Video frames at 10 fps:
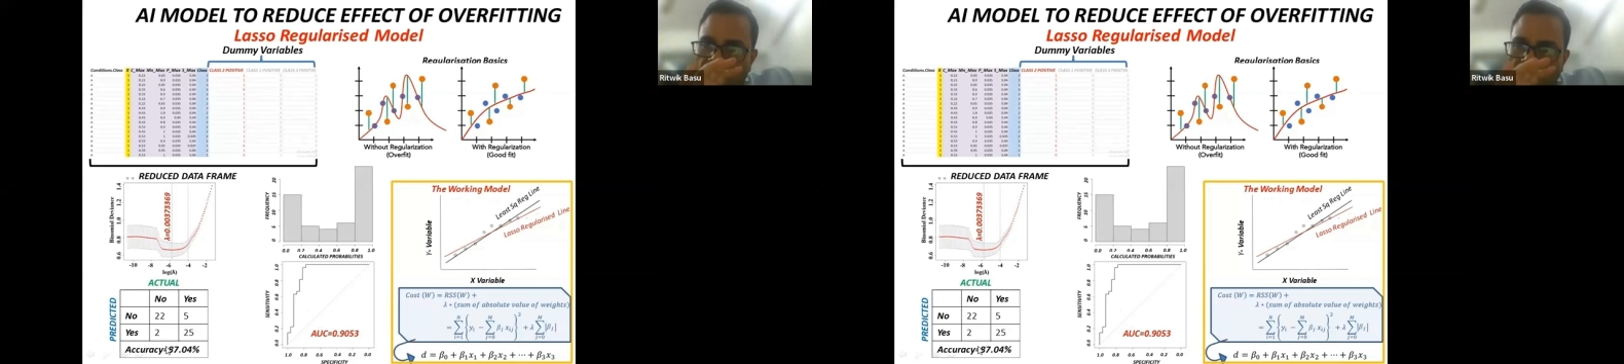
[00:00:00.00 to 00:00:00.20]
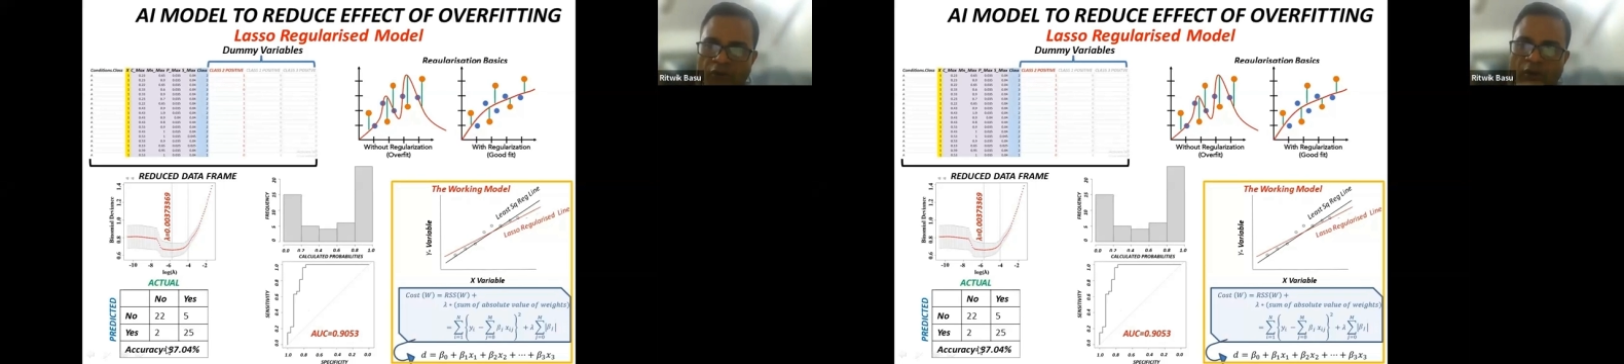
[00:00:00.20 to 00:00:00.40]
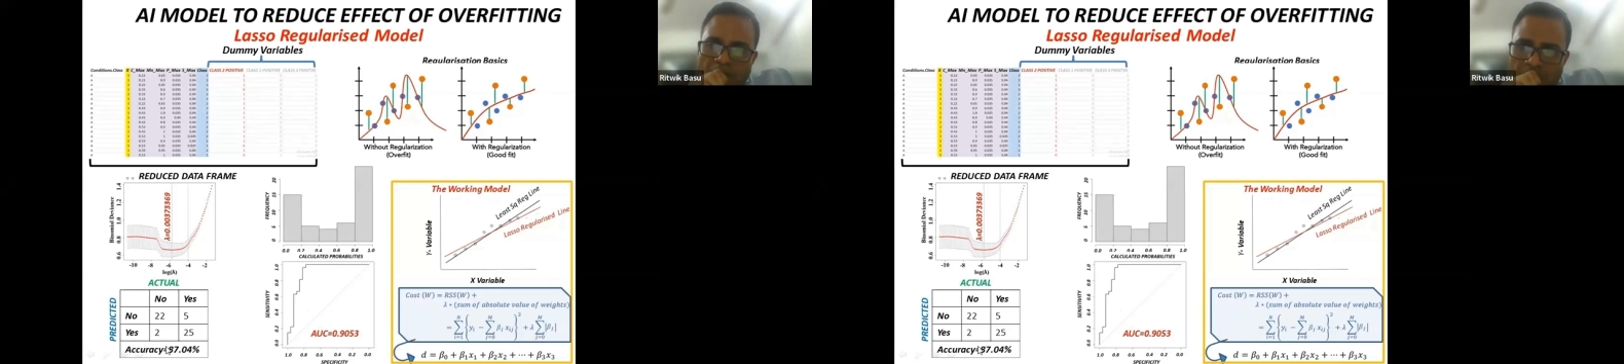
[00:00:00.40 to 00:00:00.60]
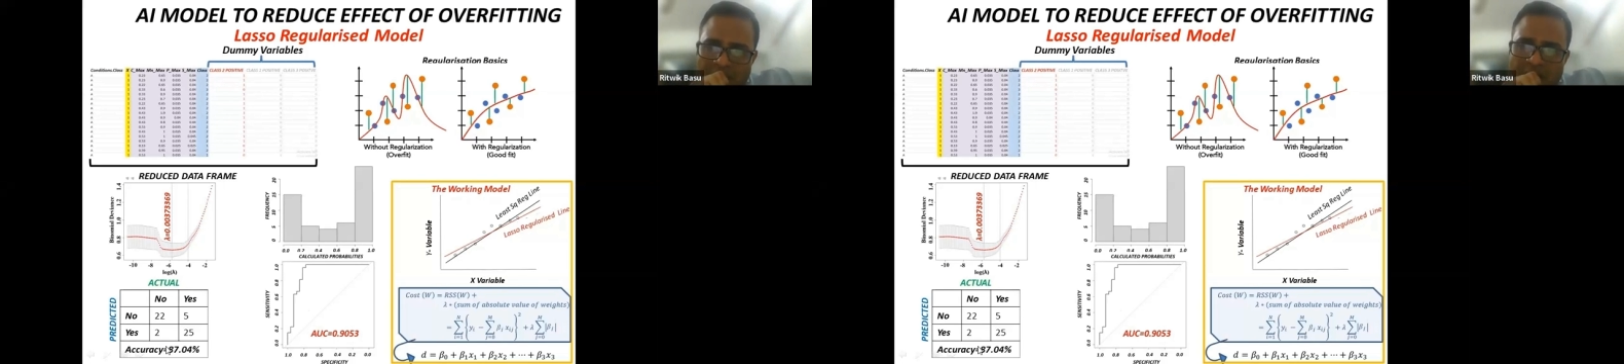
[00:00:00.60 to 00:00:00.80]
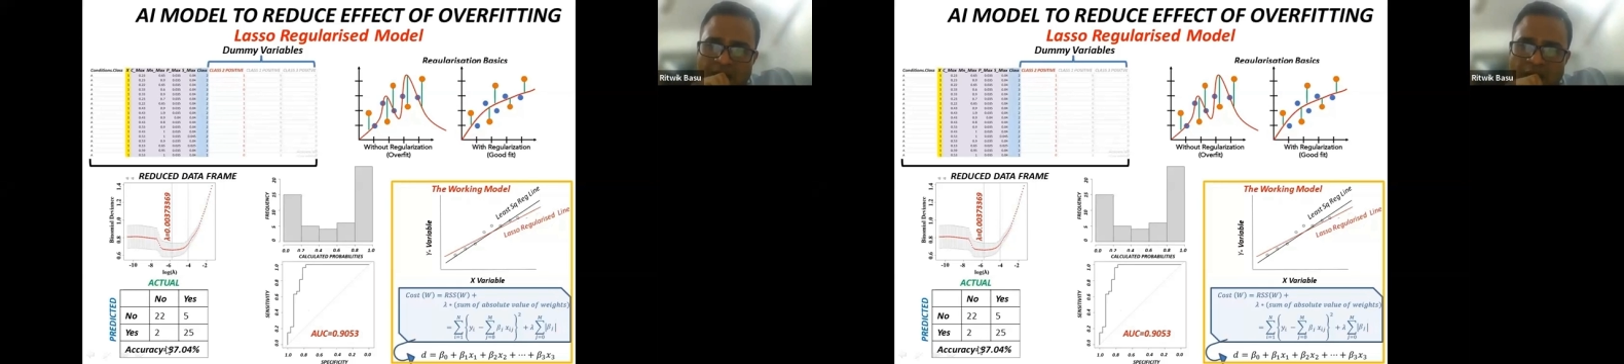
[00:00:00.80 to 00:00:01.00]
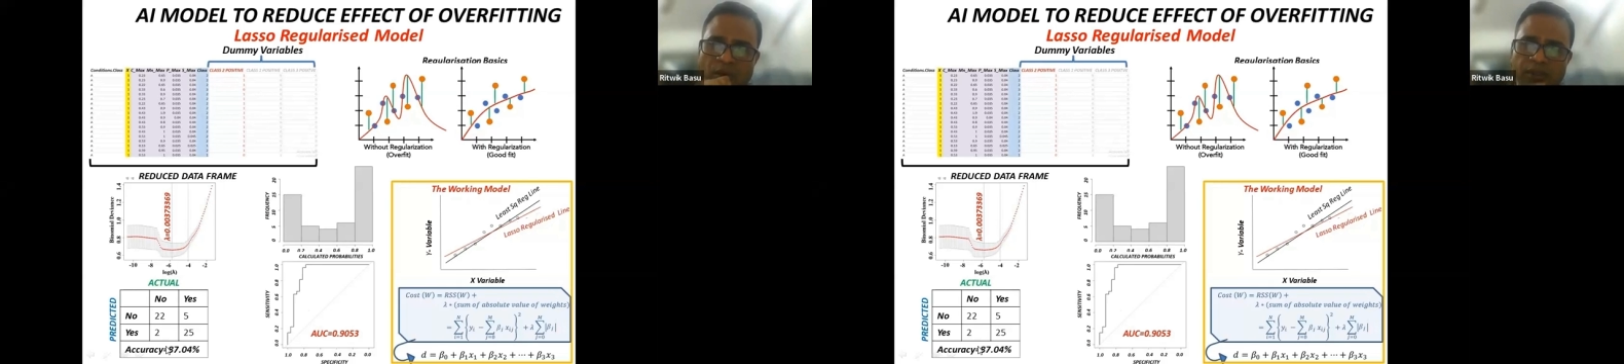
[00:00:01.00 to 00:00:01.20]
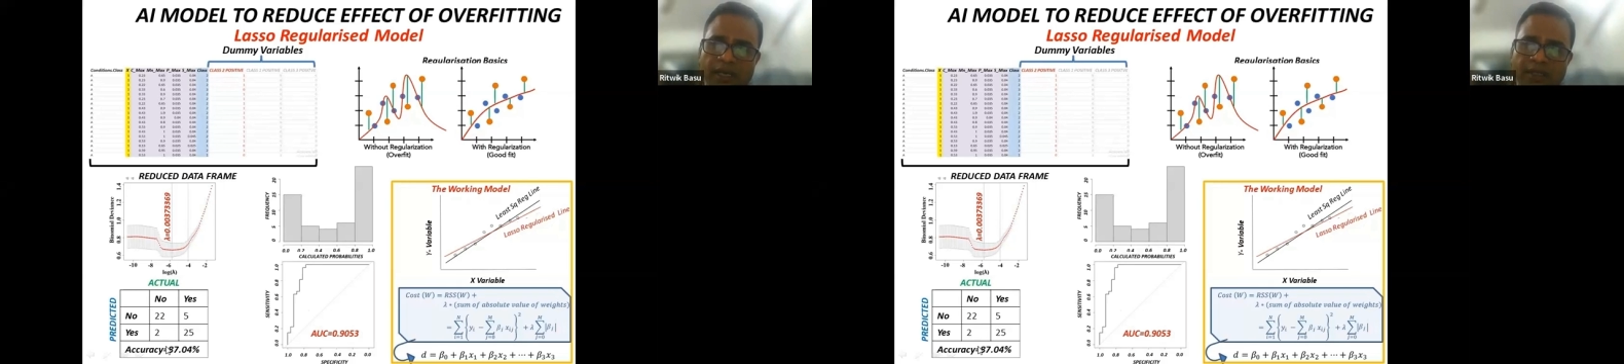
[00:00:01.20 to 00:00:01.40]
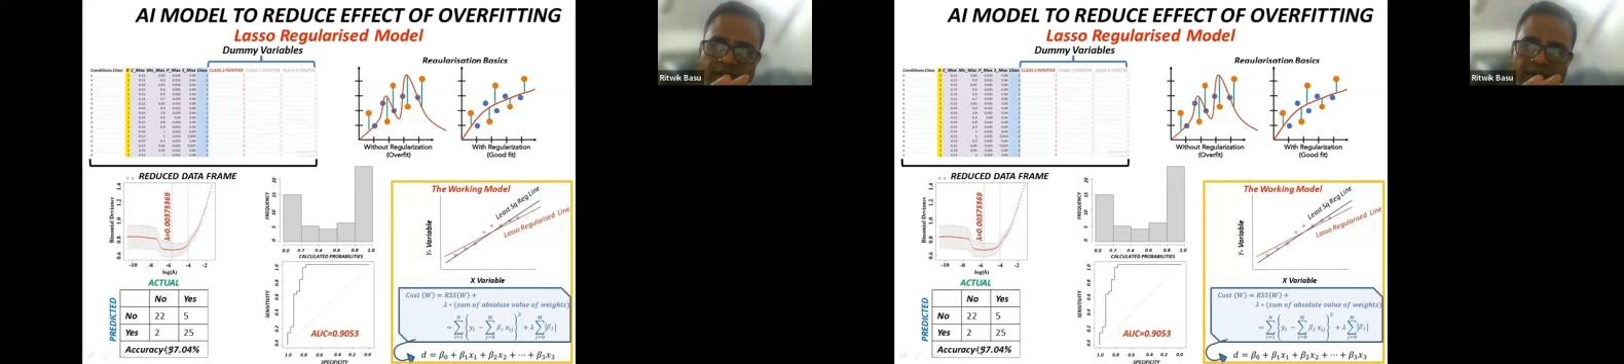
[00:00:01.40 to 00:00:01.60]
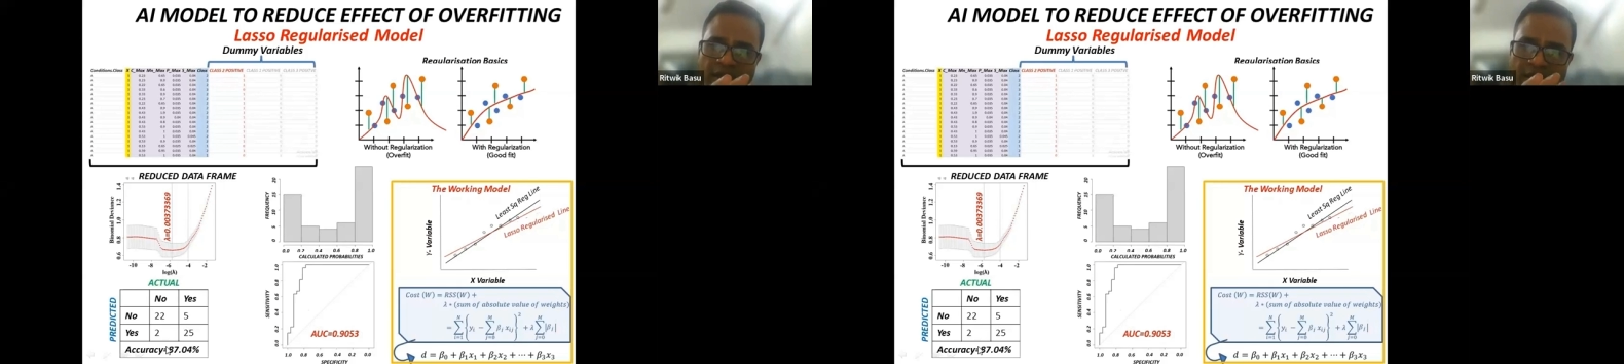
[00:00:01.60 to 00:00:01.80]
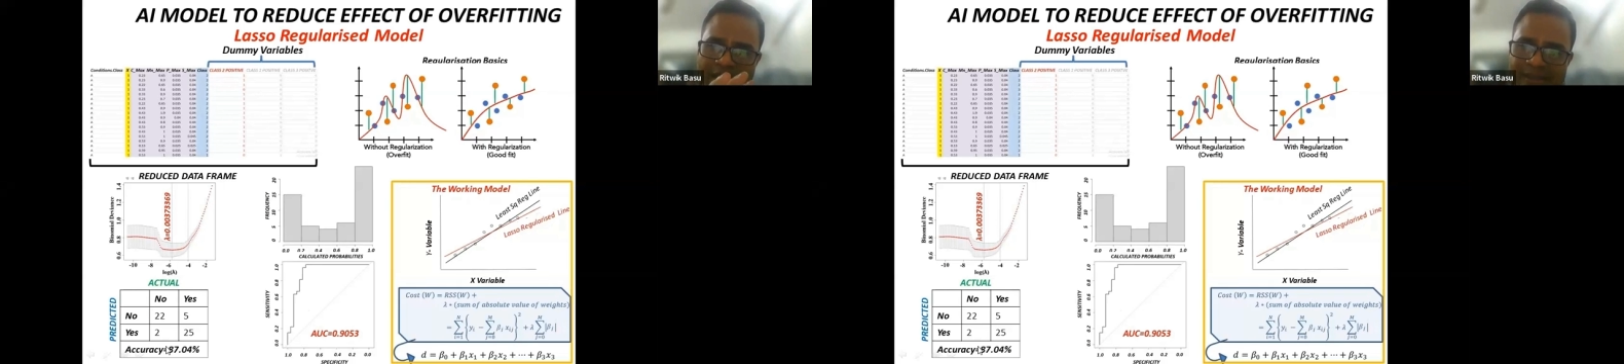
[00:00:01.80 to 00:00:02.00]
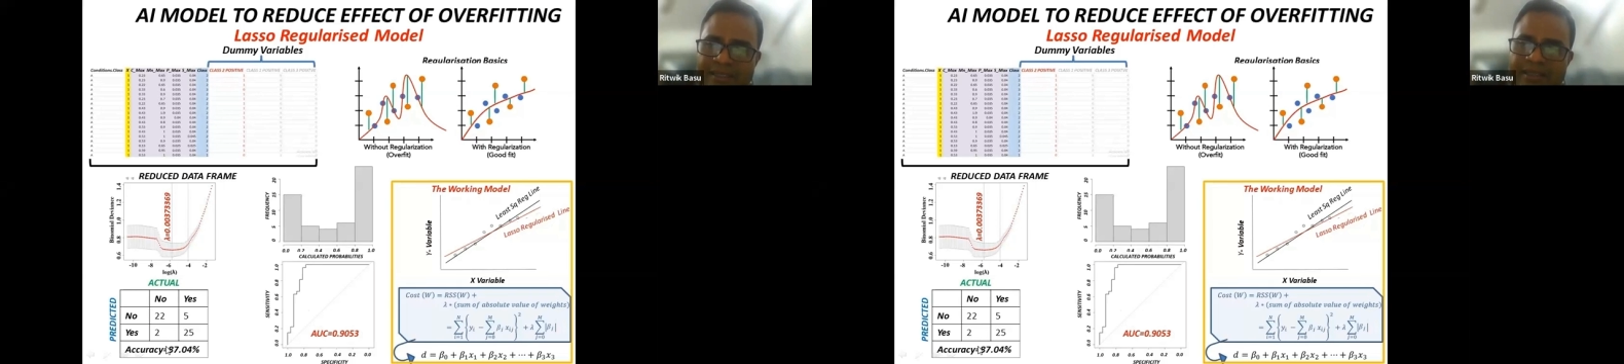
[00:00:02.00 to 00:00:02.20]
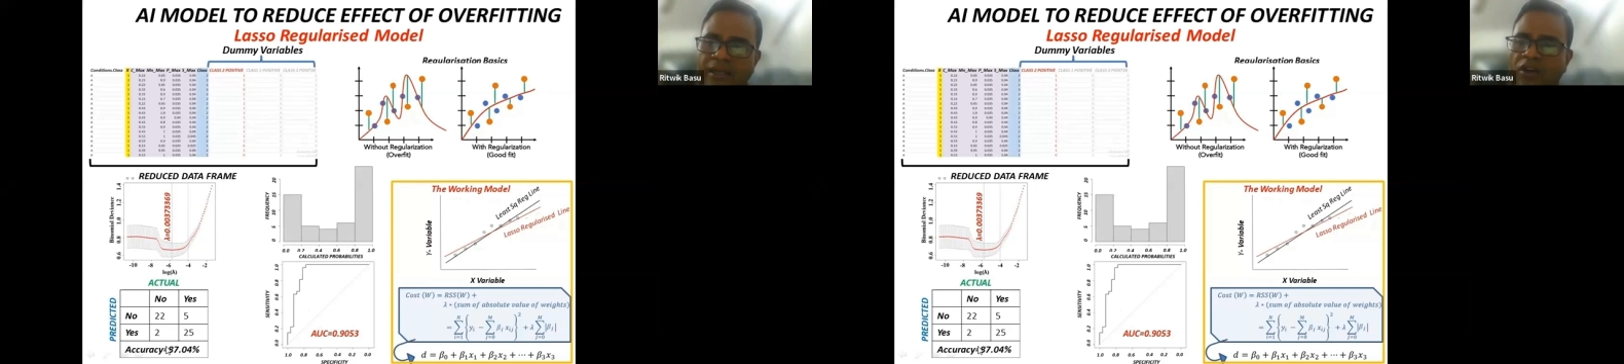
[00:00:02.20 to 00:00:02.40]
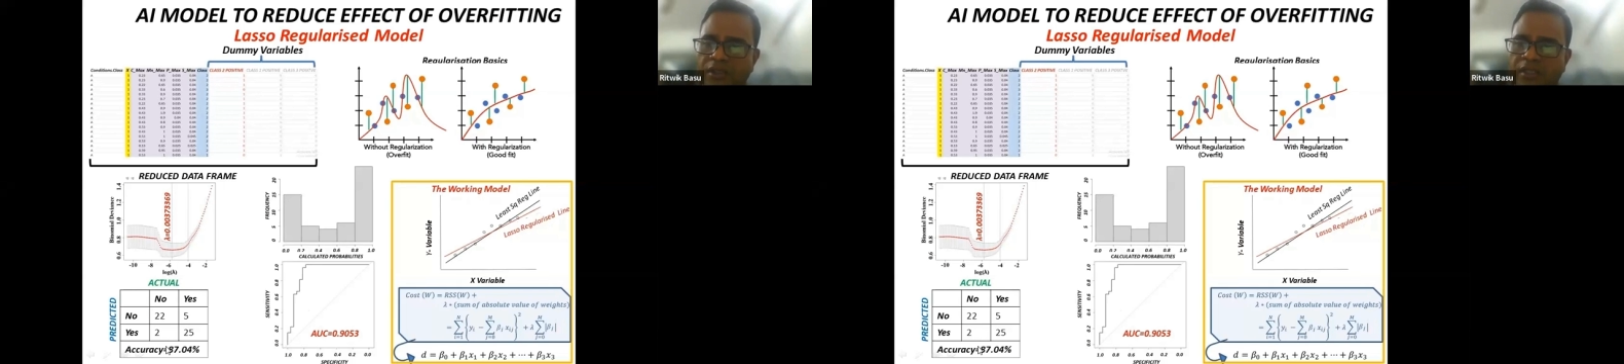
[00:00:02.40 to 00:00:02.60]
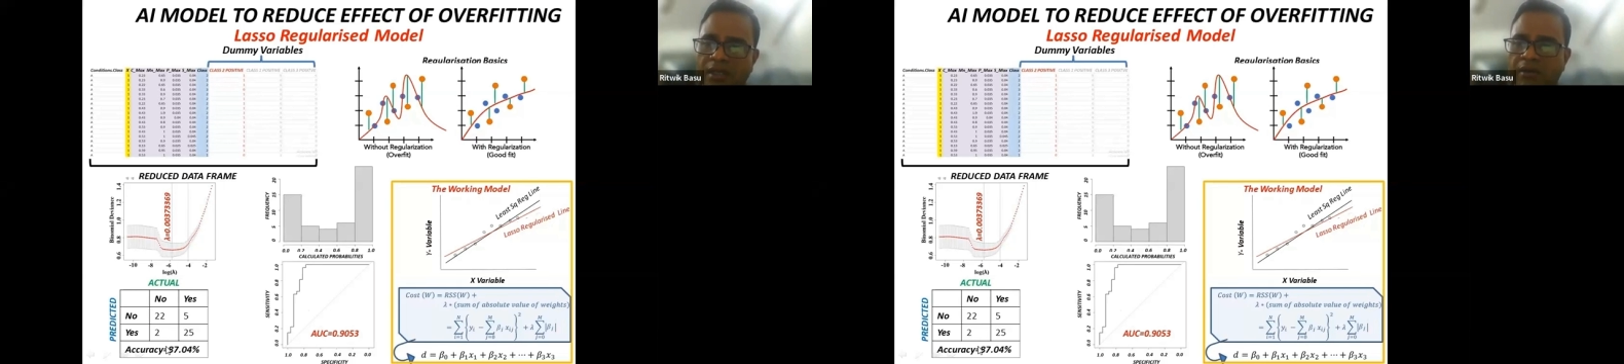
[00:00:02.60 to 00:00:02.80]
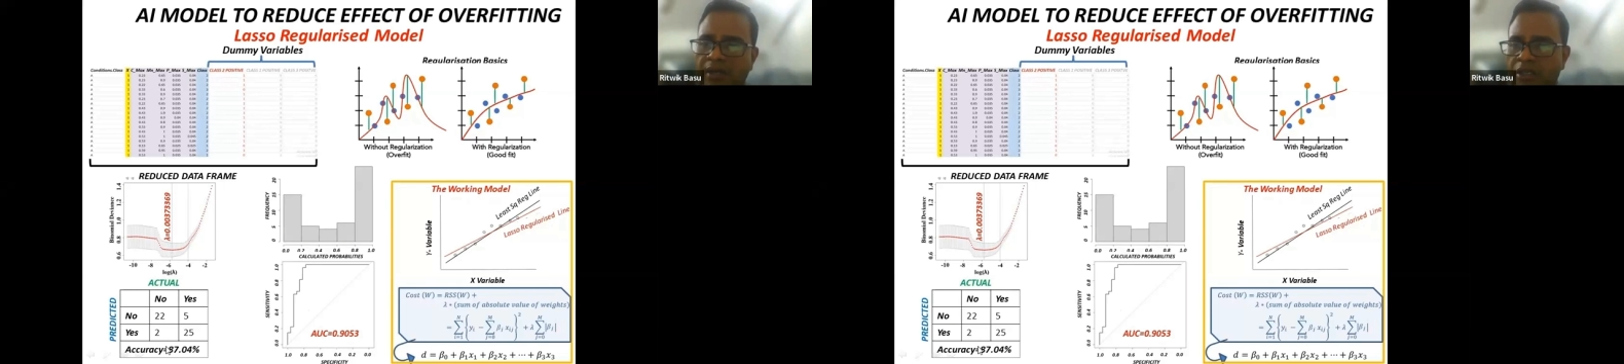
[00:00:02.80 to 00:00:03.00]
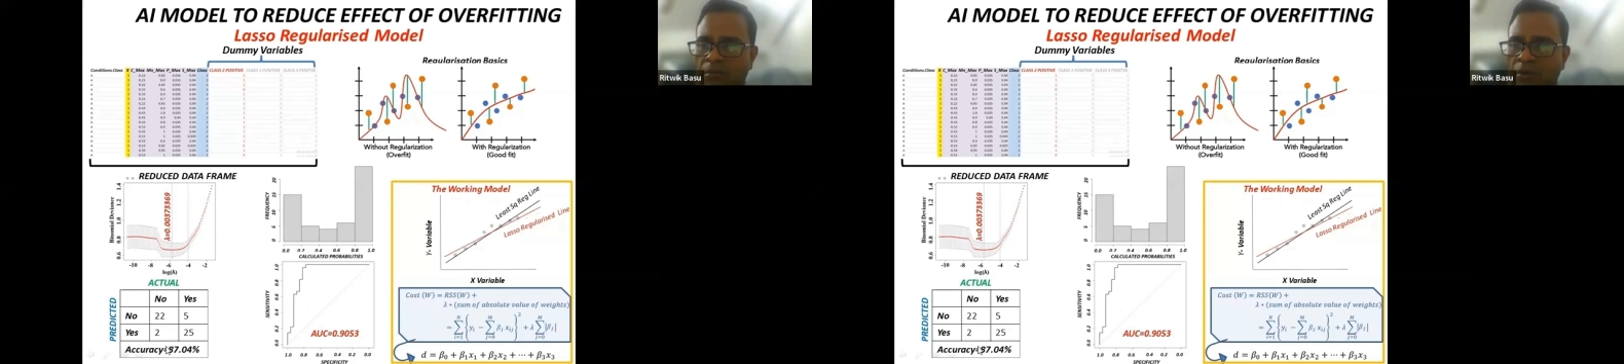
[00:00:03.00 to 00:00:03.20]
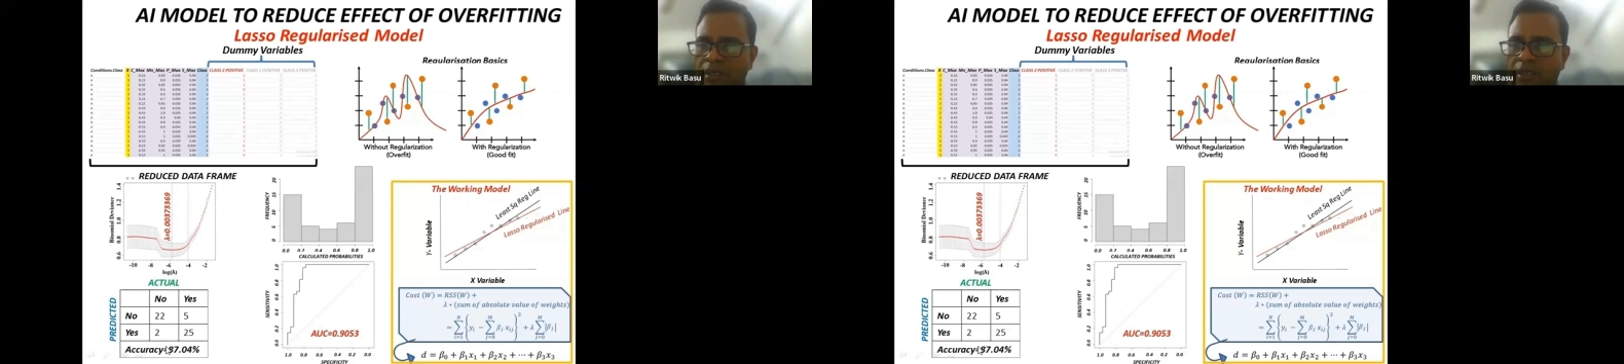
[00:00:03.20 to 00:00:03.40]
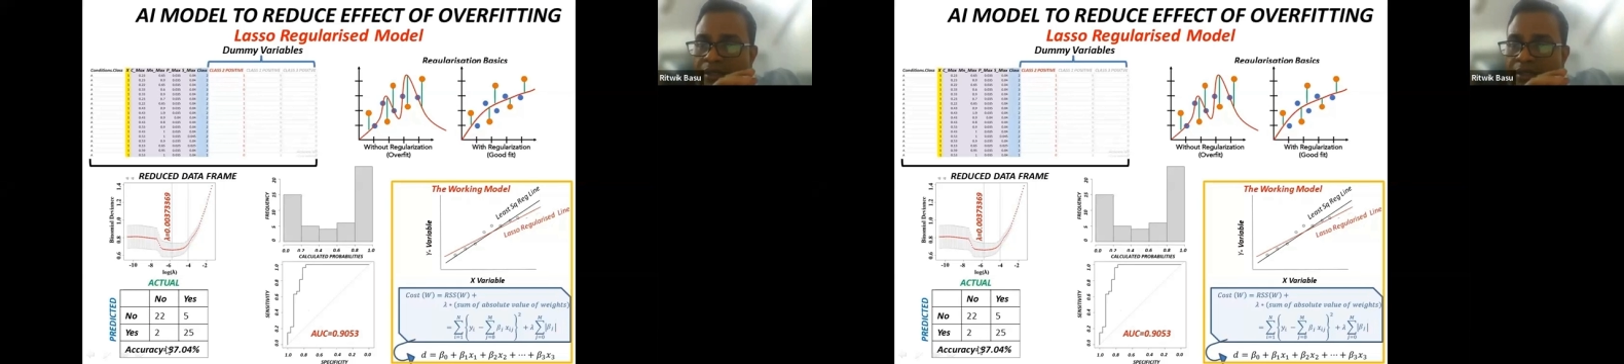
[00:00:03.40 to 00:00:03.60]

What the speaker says: Therefore, we can conclude that the existing logistic regression model